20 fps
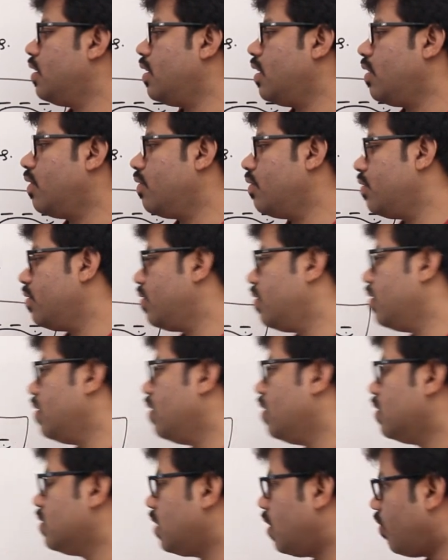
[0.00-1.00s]
Now,
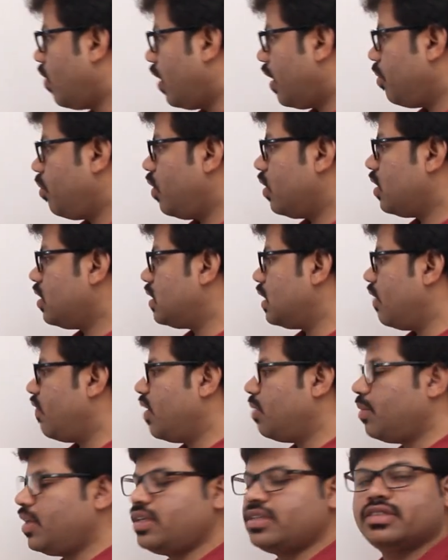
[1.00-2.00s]
sir, what about the
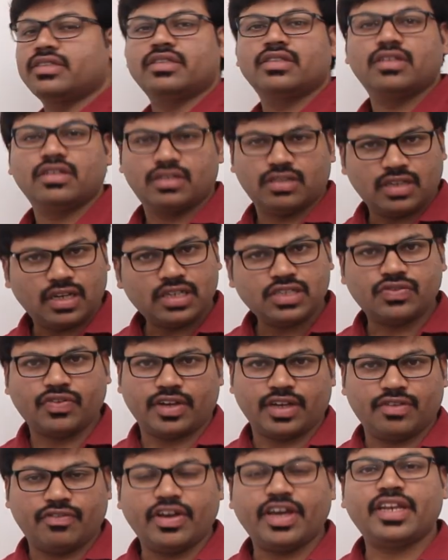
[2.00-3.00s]
7 bits? That's
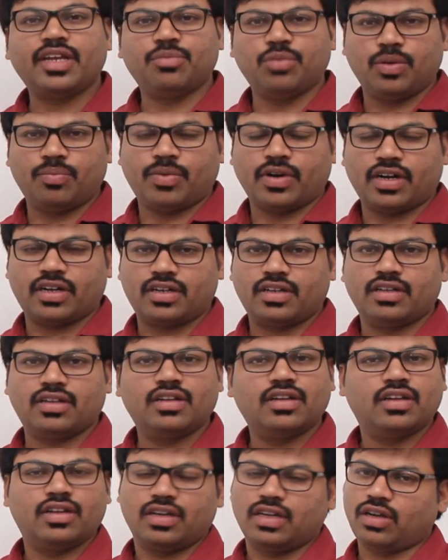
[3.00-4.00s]
why variable part.
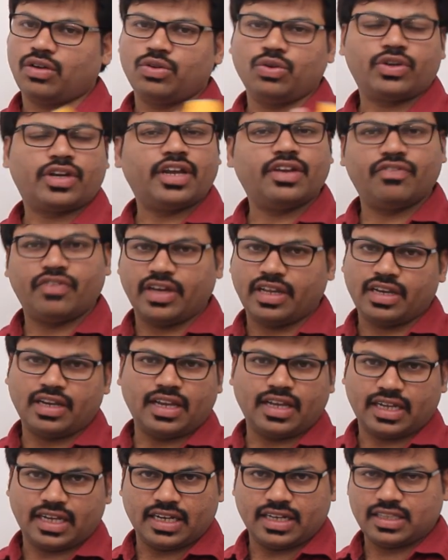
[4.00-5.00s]
Now you can vary
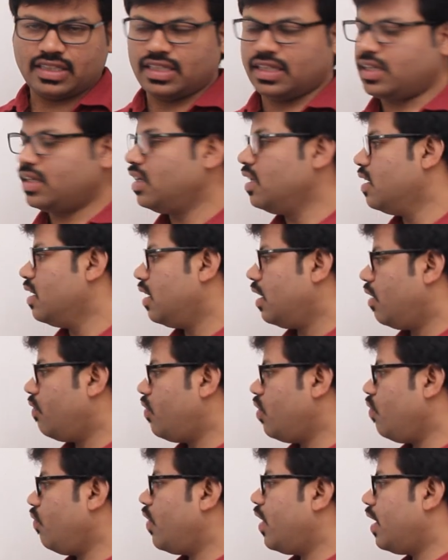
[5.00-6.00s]
like anything.
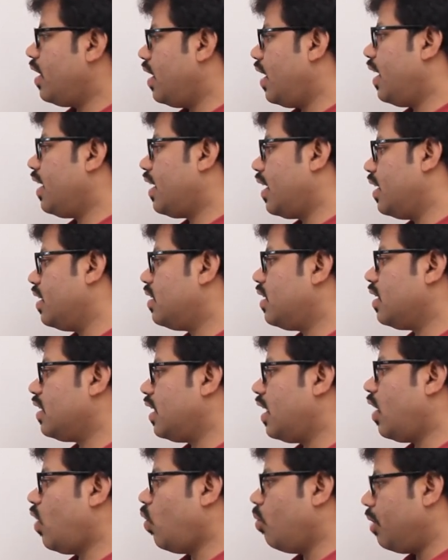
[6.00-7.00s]
If you vary like anything,
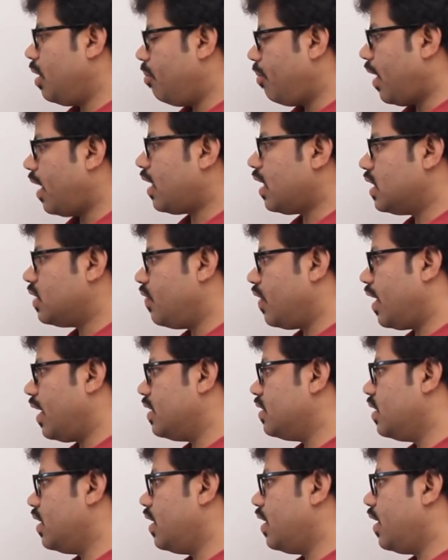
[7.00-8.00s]
then how many patterns we
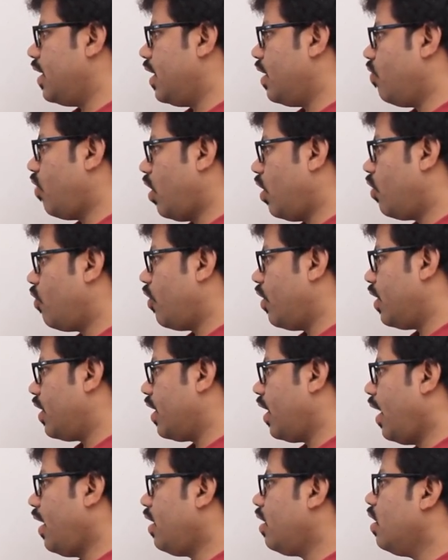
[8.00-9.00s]
can generate?
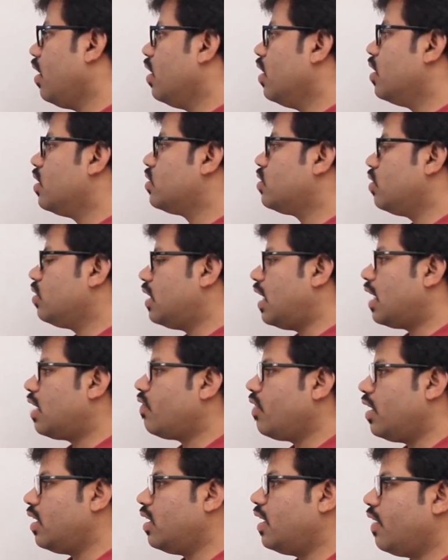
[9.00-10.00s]
128. So
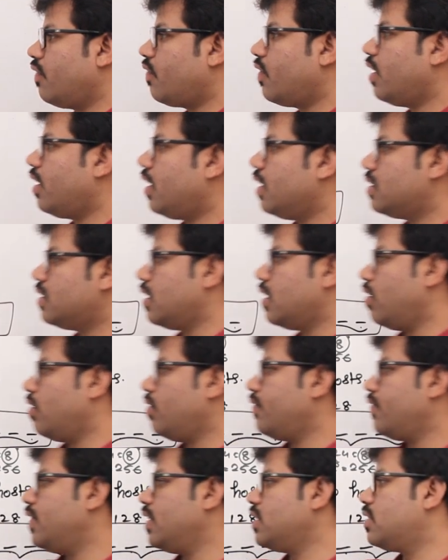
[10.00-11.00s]
that will definitely
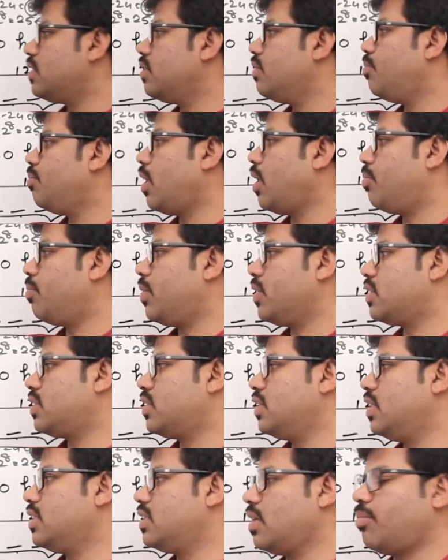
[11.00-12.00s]
serve this
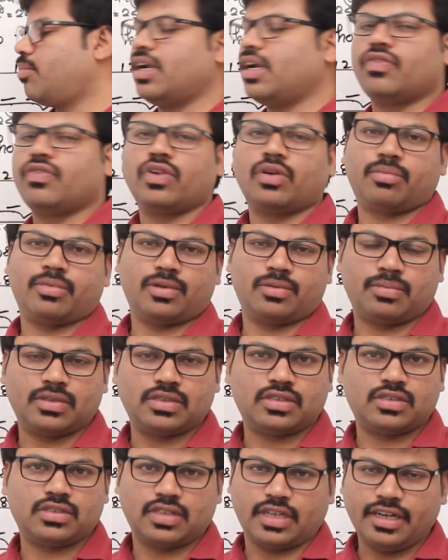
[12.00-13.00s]
purpose, this subnetwork
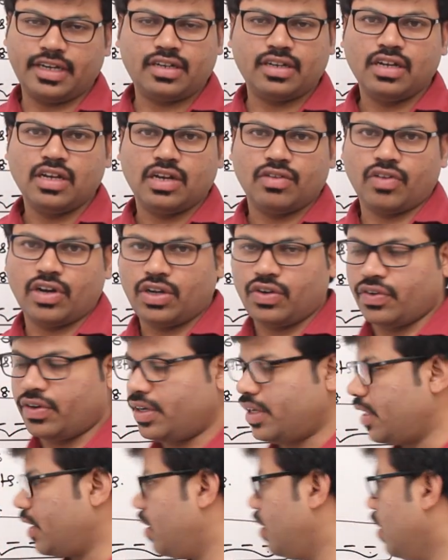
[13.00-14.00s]
purpose, right?
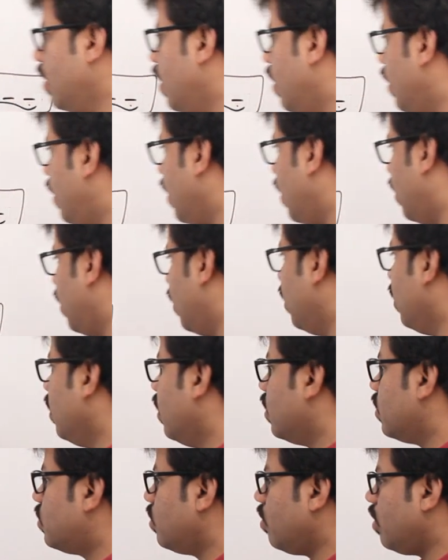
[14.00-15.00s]
120. Done.
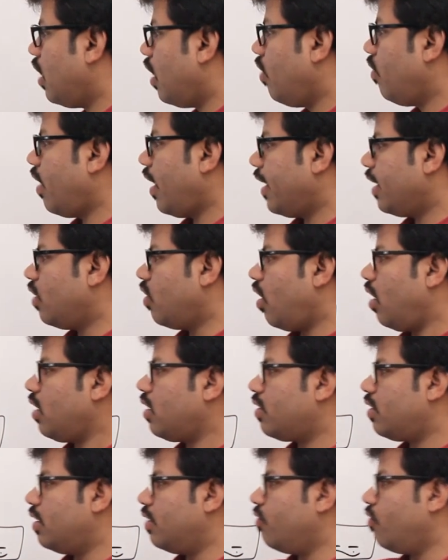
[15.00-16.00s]
So now I
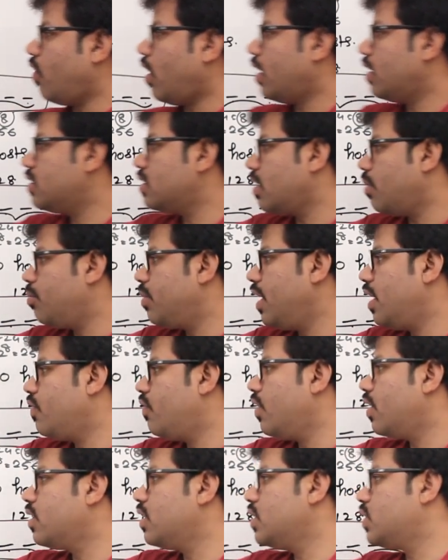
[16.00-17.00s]
got one subnet
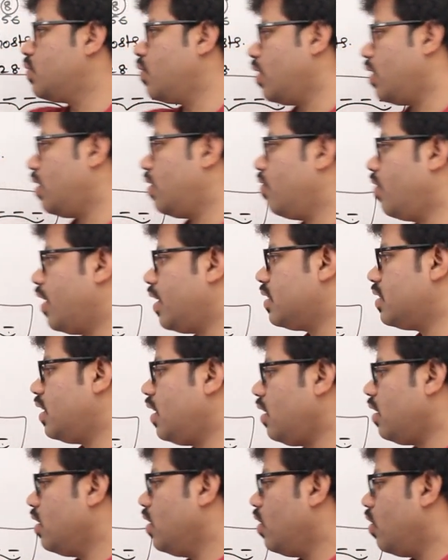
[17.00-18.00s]
for this one. What is
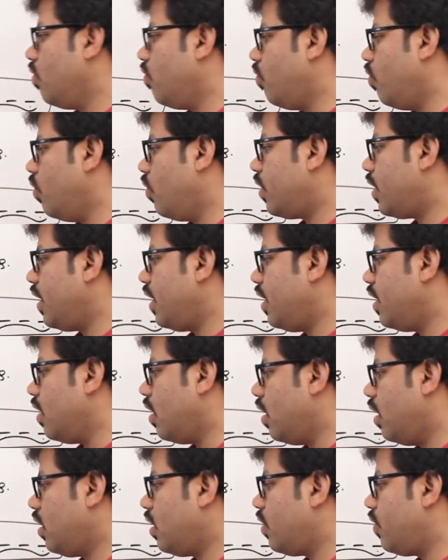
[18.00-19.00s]
that?
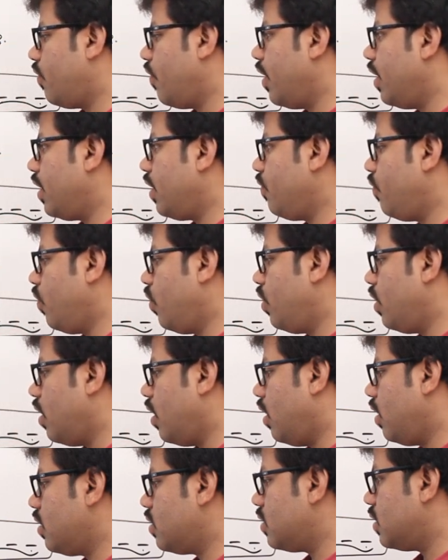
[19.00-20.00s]

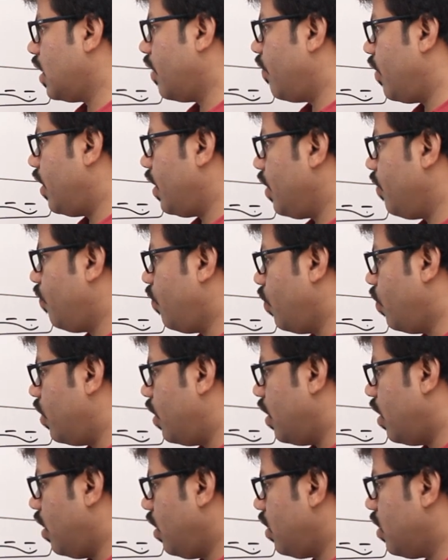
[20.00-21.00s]

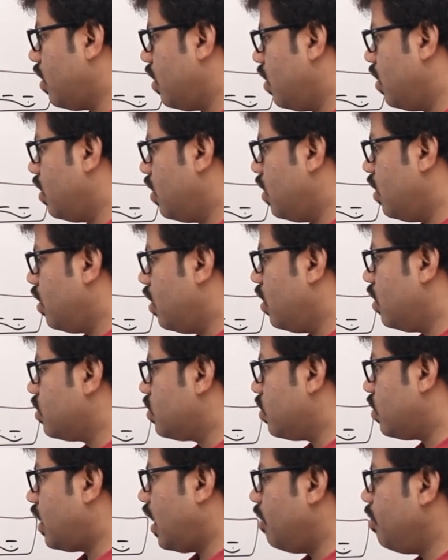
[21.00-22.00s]
14.24.74.
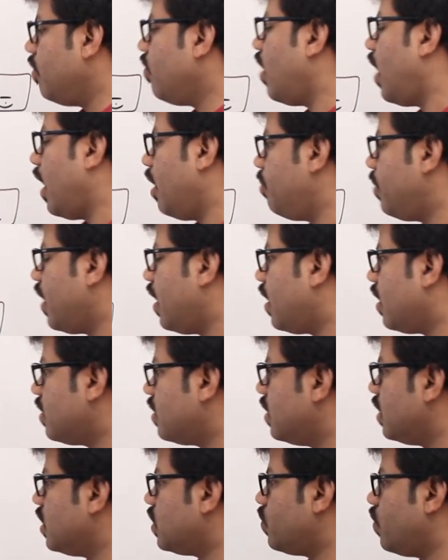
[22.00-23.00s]
So tell me one IP address
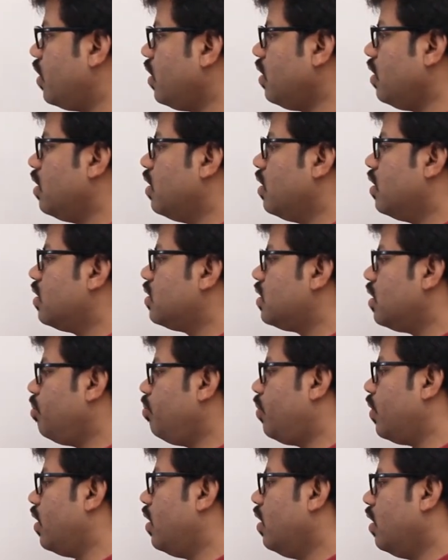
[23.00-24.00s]
in this one.
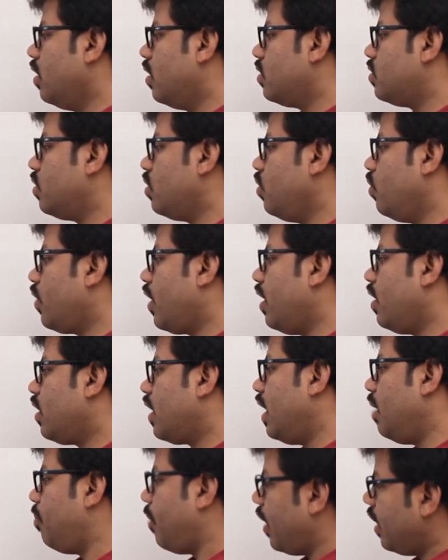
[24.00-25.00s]
Simple. So you can
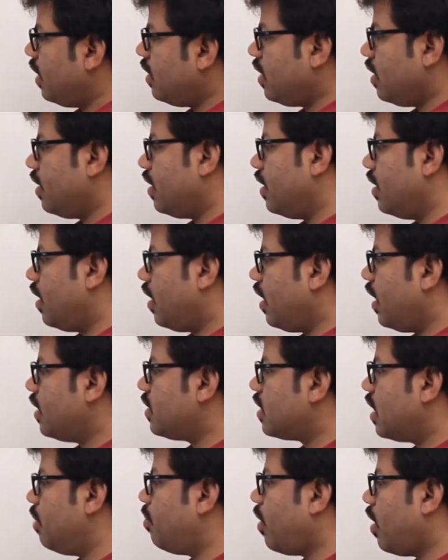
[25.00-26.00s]
keep anything here.
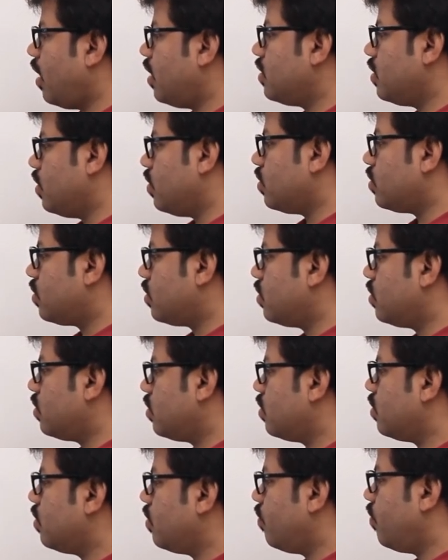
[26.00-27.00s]
Let's keep all zeros
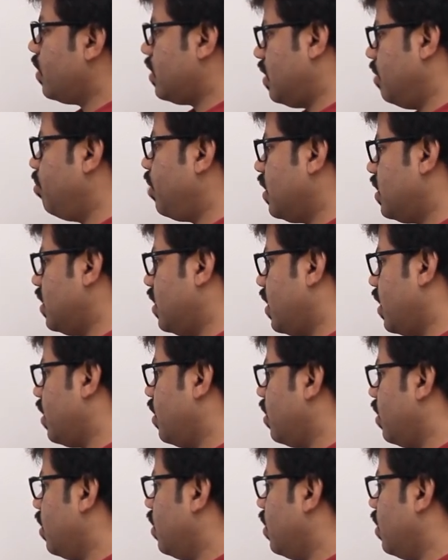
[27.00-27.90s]
for simplicity.